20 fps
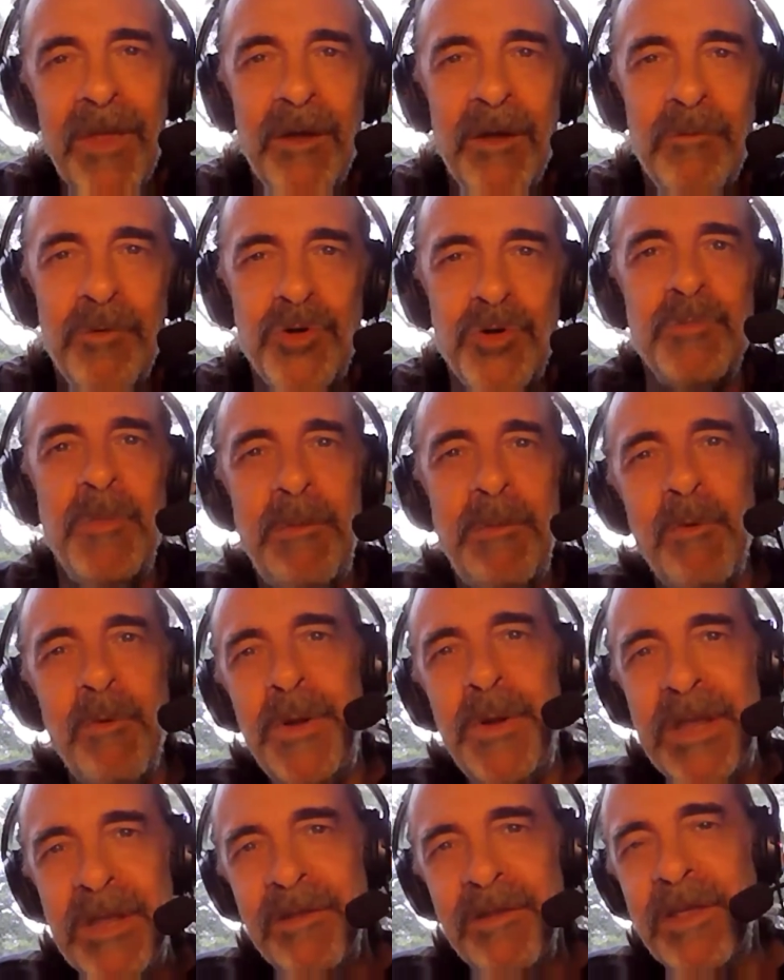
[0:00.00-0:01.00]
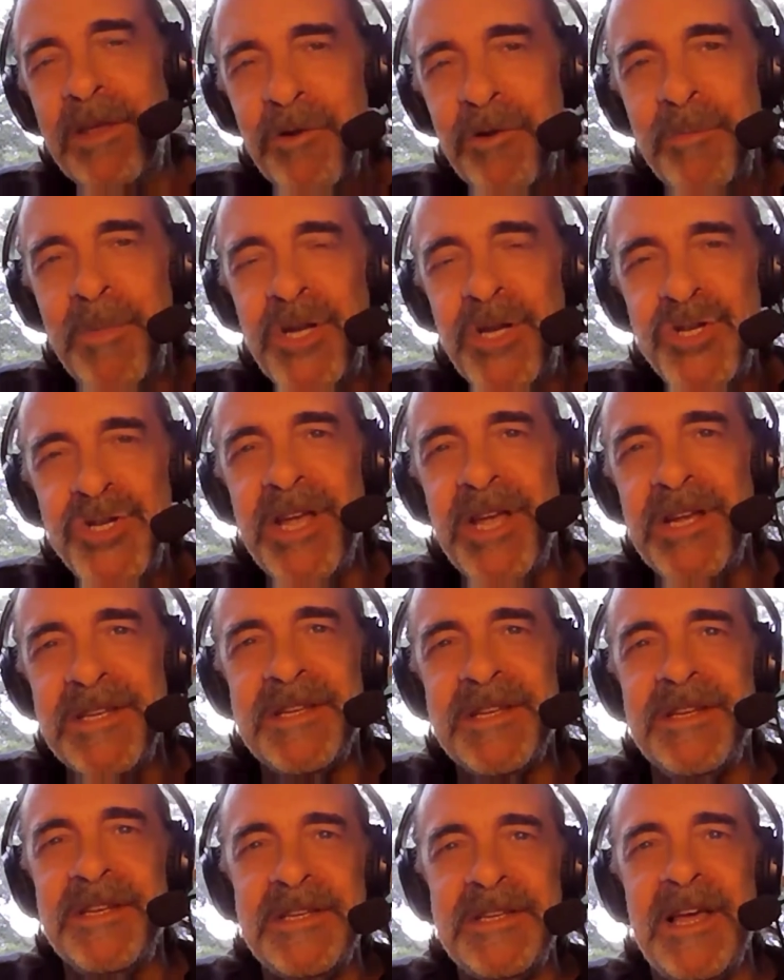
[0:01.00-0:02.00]
which maybe when we get later in my chat, it's
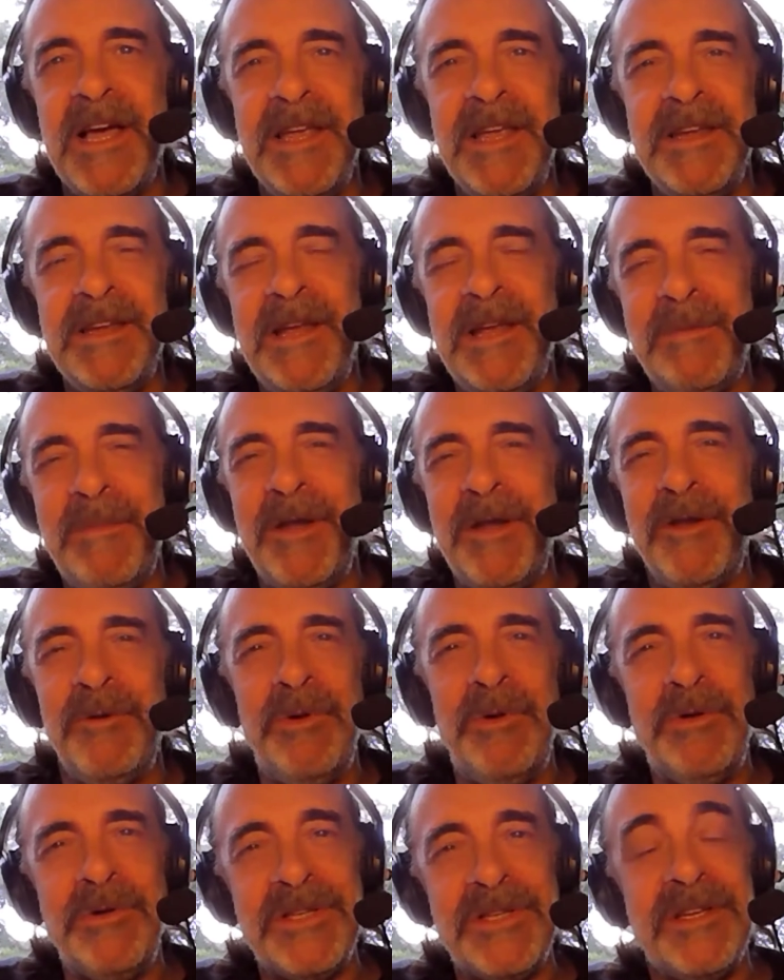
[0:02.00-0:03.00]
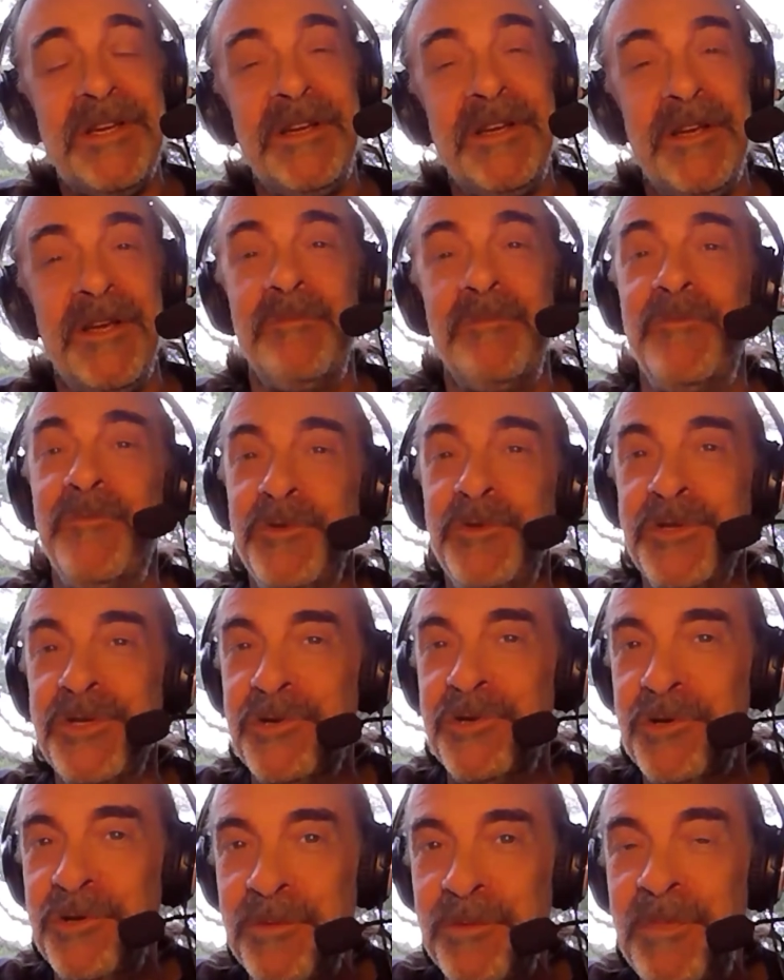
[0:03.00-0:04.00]
going to tie in how my career has kind of come full
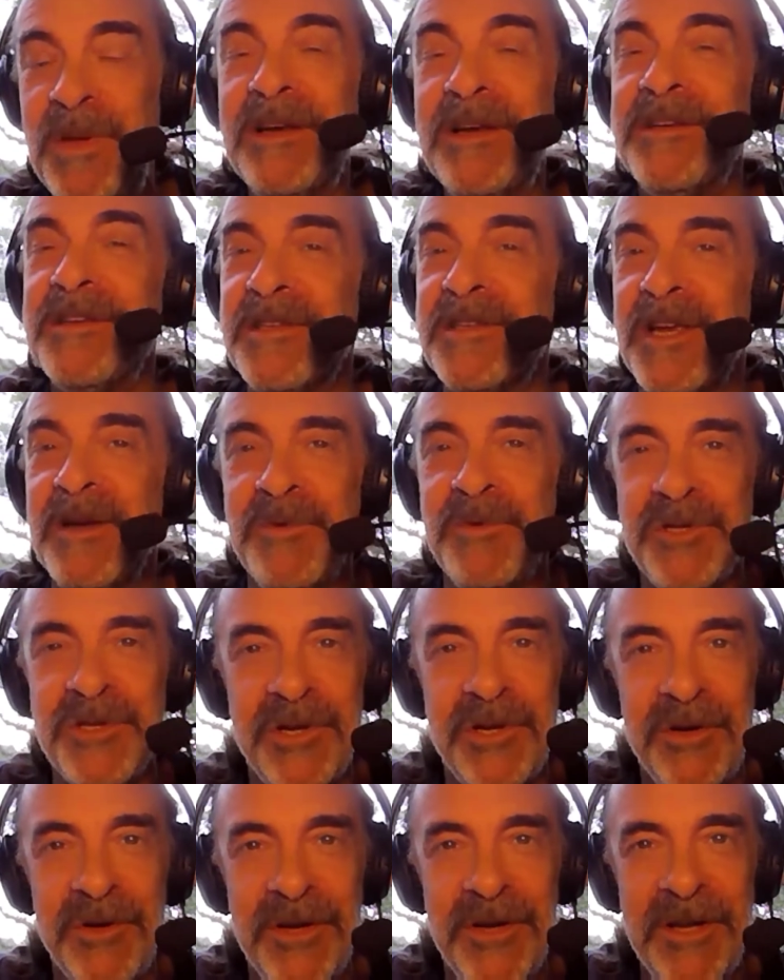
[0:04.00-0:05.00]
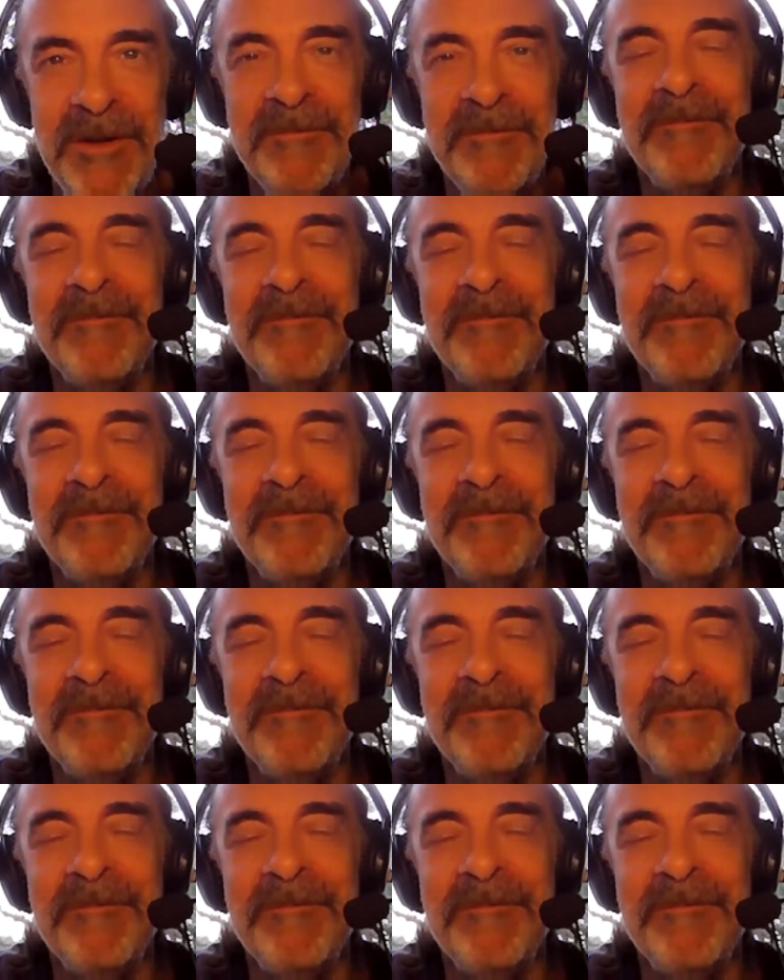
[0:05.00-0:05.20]
circle back to cybersecurity,